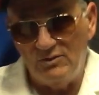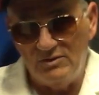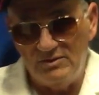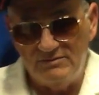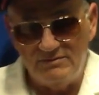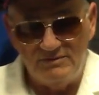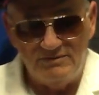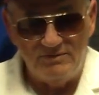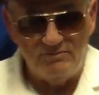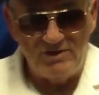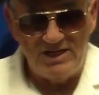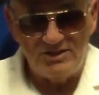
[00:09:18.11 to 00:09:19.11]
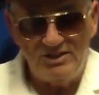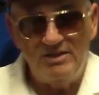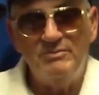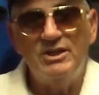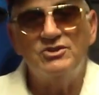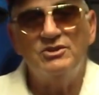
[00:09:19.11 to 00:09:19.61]
All the prices
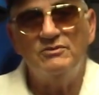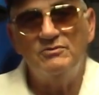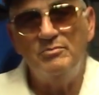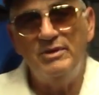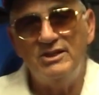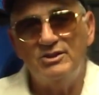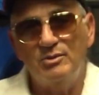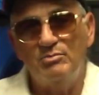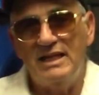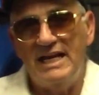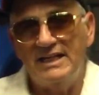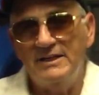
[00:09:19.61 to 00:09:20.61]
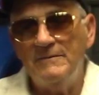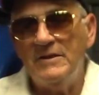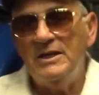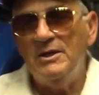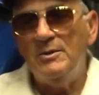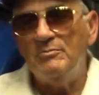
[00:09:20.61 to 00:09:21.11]
I've mentioned are for basic black.
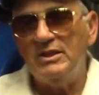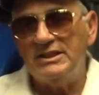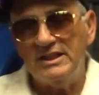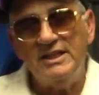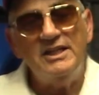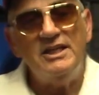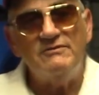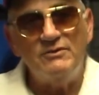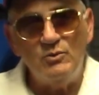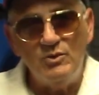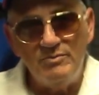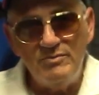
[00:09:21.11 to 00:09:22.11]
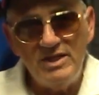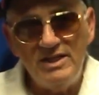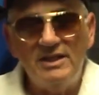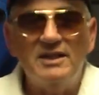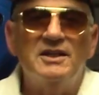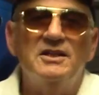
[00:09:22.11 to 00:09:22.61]
But if it were
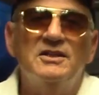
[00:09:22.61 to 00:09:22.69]
me,